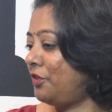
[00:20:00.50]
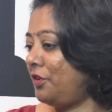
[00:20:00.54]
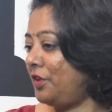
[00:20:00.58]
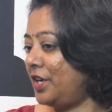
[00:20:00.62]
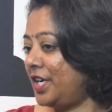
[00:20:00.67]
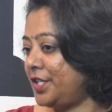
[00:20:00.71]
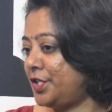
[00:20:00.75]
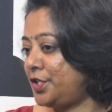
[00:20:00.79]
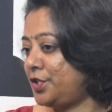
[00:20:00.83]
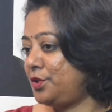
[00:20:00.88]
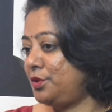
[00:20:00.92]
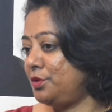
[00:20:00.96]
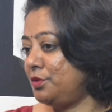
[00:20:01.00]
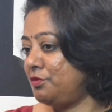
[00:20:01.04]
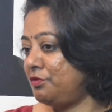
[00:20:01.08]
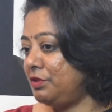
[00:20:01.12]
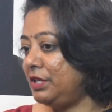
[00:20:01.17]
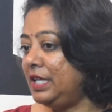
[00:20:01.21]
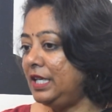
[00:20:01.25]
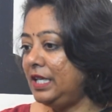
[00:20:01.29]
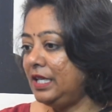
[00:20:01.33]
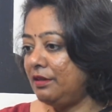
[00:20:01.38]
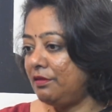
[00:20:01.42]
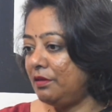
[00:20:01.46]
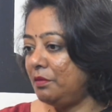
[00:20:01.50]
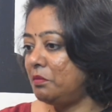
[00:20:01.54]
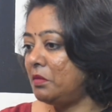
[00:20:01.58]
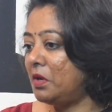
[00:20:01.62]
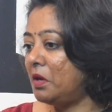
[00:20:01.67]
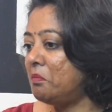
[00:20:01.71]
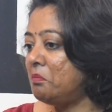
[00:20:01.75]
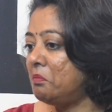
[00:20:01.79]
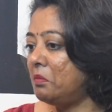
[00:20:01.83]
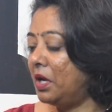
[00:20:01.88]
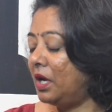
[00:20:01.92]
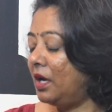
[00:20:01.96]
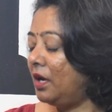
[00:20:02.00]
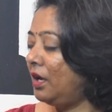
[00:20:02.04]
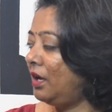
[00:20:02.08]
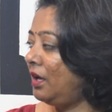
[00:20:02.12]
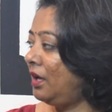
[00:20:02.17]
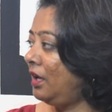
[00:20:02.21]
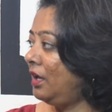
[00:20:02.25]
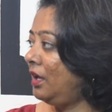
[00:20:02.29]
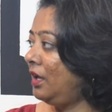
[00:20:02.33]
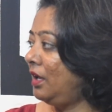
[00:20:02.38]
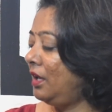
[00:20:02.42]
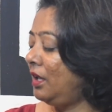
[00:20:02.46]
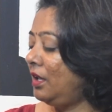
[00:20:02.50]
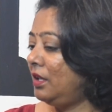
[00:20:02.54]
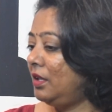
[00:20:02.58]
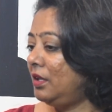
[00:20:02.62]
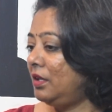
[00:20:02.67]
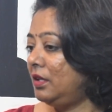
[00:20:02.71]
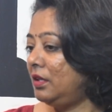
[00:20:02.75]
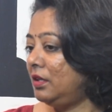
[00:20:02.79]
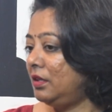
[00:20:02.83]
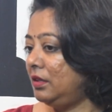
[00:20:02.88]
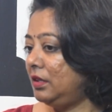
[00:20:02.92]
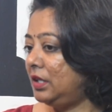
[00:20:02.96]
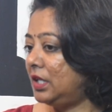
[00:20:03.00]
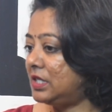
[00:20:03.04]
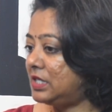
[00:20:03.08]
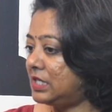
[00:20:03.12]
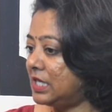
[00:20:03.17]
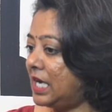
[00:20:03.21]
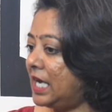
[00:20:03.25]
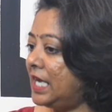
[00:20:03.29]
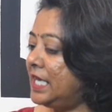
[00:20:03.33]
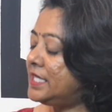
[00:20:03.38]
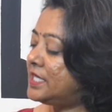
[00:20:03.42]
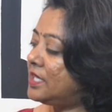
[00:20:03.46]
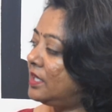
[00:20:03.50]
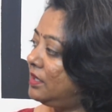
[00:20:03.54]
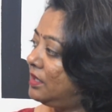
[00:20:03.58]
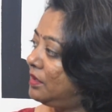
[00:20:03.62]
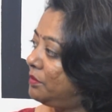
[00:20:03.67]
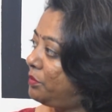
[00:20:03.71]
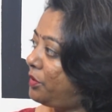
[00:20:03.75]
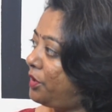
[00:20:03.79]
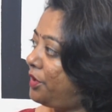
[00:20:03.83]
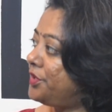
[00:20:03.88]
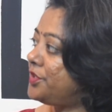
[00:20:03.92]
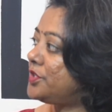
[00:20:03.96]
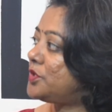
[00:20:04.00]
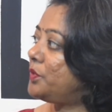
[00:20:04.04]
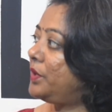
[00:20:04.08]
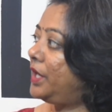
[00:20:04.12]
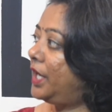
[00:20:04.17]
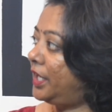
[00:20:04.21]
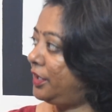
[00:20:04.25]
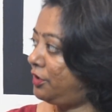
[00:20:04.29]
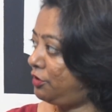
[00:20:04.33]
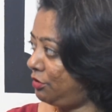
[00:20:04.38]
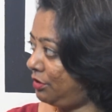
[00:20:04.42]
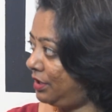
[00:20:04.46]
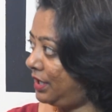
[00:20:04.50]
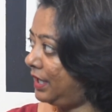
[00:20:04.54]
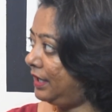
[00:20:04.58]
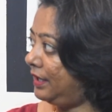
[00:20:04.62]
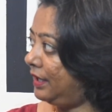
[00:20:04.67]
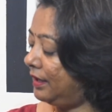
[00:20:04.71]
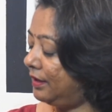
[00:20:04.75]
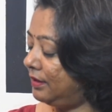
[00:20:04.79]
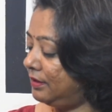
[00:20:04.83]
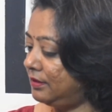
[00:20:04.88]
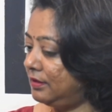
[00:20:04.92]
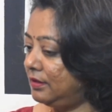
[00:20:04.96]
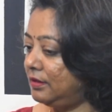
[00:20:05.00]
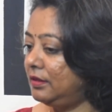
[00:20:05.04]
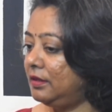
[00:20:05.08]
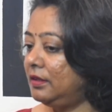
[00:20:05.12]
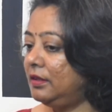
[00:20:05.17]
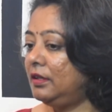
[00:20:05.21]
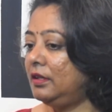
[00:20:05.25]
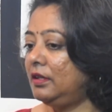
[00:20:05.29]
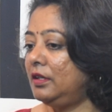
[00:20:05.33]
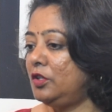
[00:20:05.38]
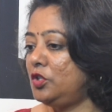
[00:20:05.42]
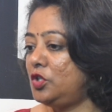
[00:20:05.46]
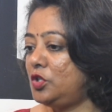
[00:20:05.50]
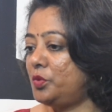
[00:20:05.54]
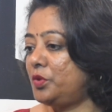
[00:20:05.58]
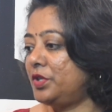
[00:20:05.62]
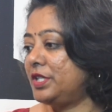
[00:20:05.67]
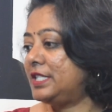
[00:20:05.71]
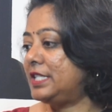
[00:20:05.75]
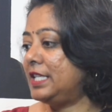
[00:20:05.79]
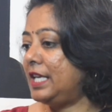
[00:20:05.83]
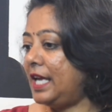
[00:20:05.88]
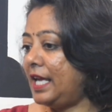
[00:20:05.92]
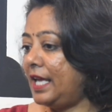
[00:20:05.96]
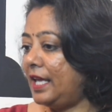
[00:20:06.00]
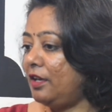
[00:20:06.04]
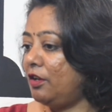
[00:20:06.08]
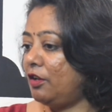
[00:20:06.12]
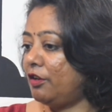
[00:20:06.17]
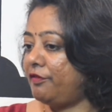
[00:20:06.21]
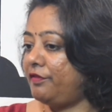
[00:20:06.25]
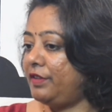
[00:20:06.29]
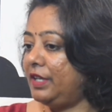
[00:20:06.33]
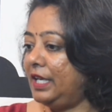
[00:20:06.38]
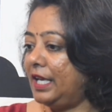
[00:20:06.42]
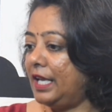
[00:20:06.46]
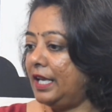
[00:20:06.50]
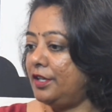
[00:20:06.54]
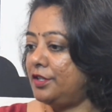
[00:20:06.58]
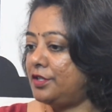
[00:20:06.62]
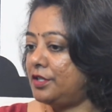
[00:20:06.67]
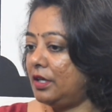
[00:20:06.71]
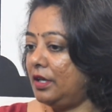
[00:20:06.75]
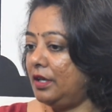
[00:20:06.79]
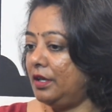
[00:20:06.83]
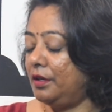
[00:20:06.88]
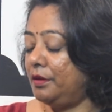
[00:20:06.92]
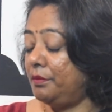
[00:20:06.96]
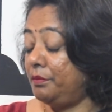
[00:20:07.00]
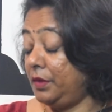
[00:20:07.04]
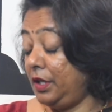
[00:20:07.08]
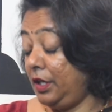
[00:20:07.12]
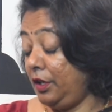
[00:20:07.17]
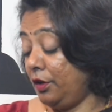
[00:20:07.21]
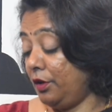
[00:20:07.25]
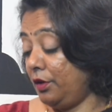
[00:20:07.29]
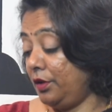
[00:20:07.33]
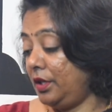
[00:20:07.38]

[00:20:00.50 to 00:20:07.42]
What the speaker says: for us to really remember the ties and the bonds we had together. Towards the end of indenture,